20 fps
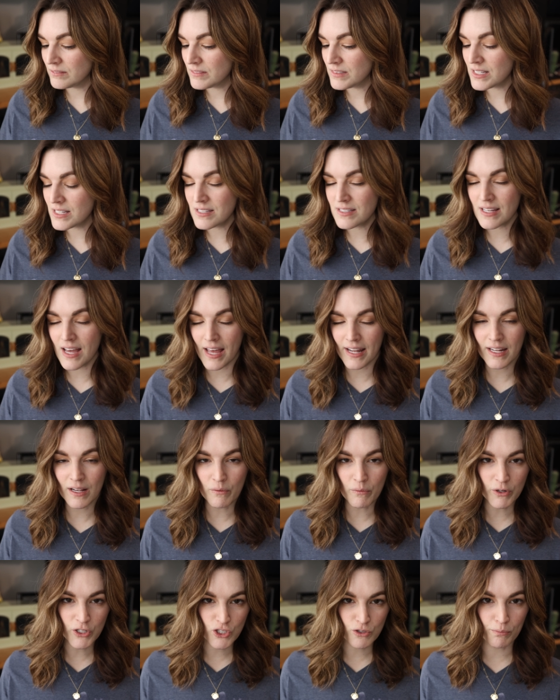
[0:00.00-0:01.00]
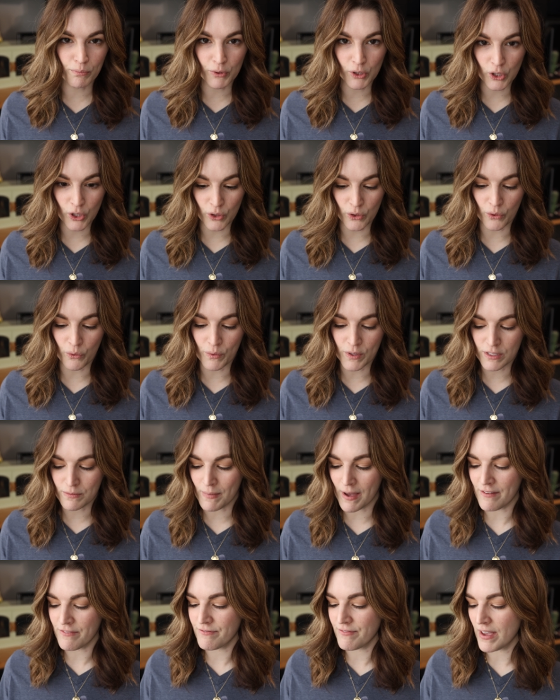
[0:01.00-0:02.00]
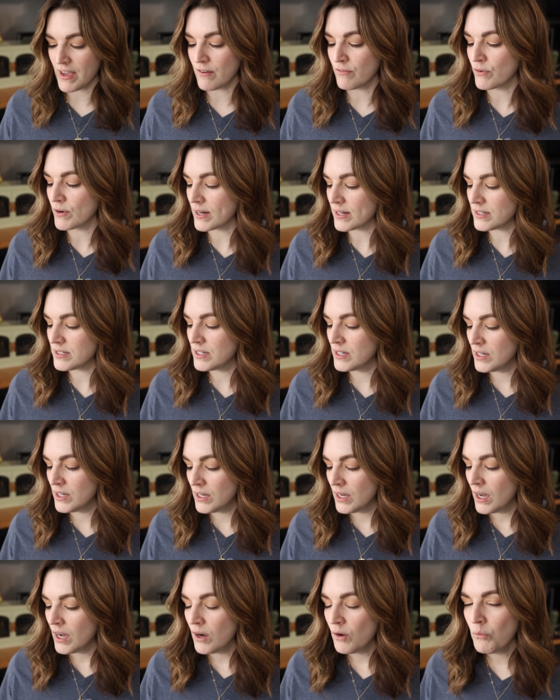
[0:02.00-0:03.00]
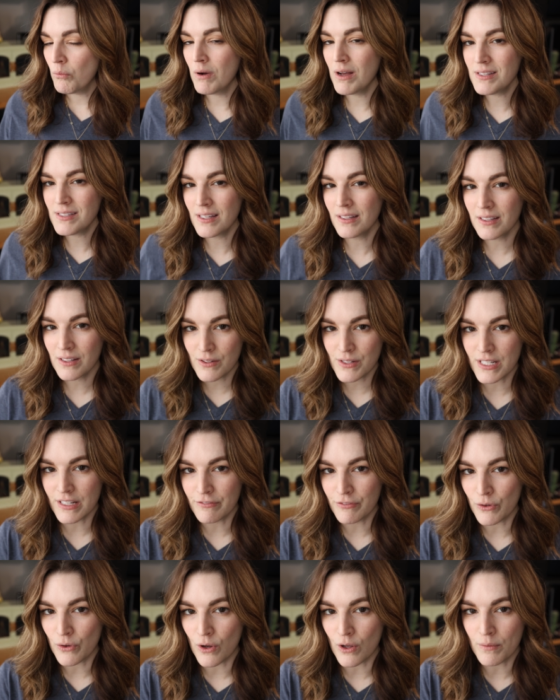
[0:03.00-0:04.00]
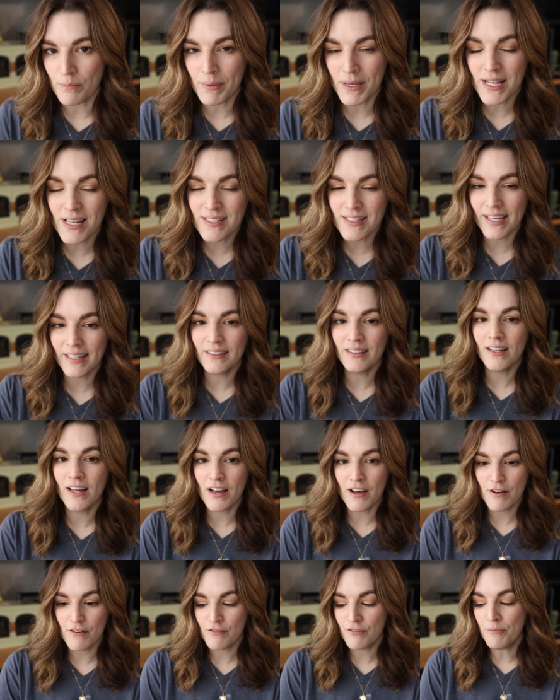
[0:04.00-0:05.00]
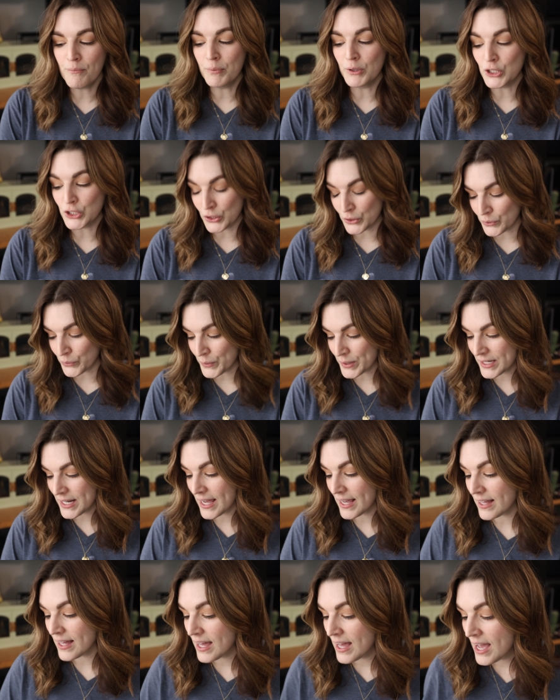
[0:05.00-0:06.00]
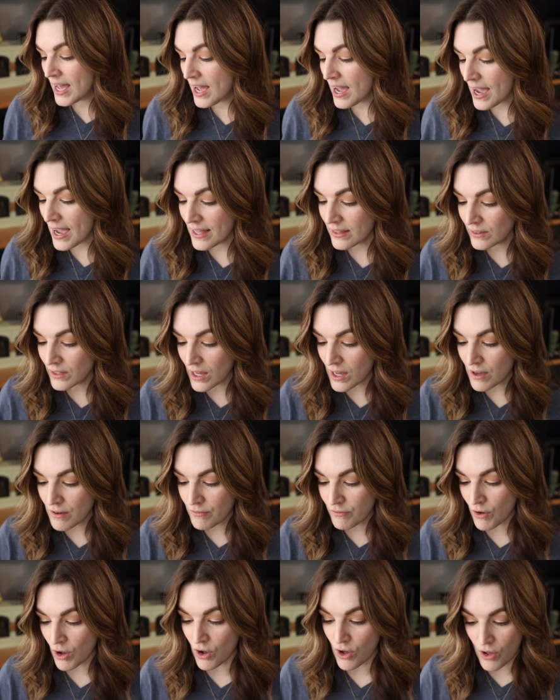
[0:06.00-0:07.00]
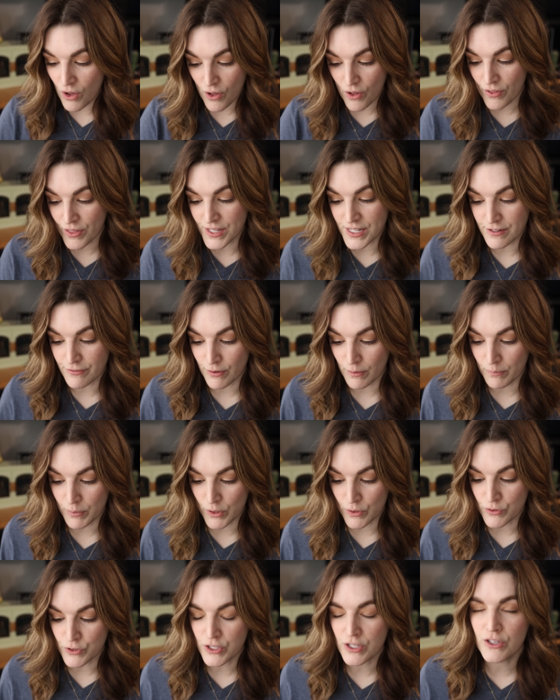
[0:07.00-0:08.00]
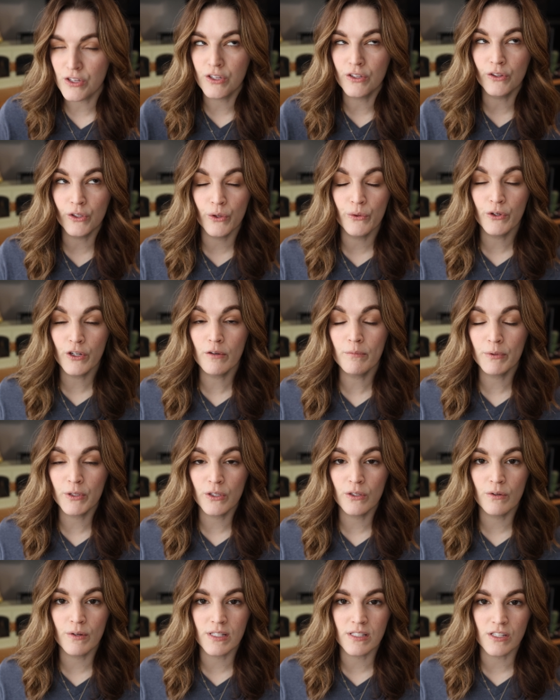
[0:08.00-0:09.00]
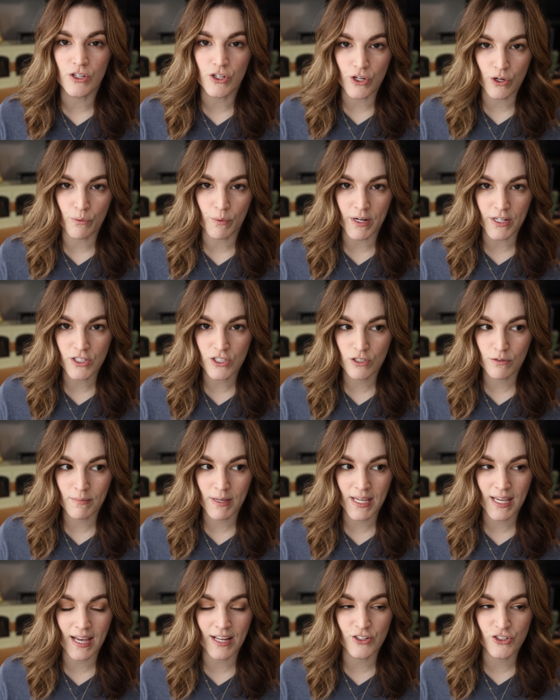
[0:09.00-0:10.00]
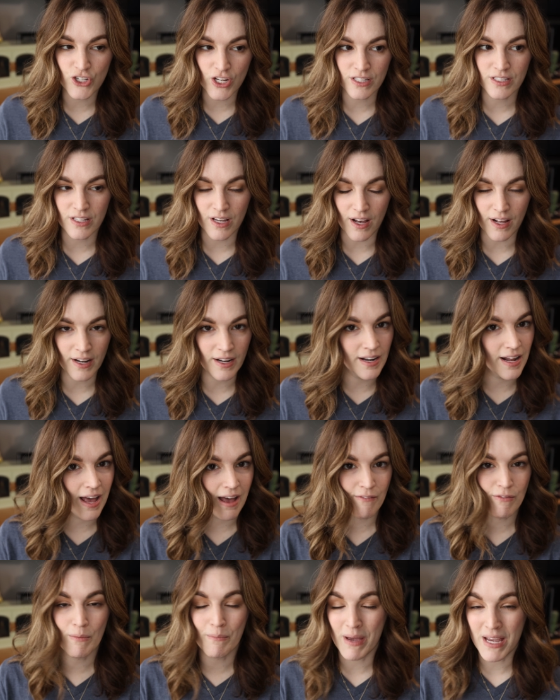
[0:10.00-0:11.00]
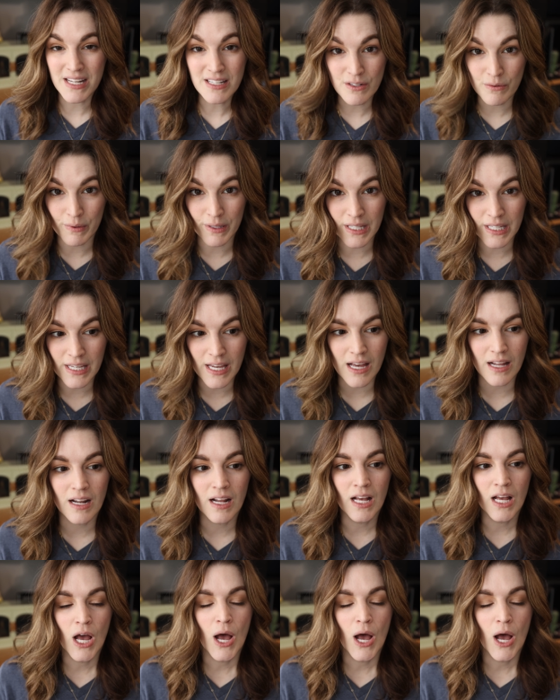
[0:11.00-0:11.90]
Deciding which blue was my favorite was a little difficult because I love blue, and I love all the different blues. Lunar Blue is a new one to me. I just got it and haven't painted with it yet,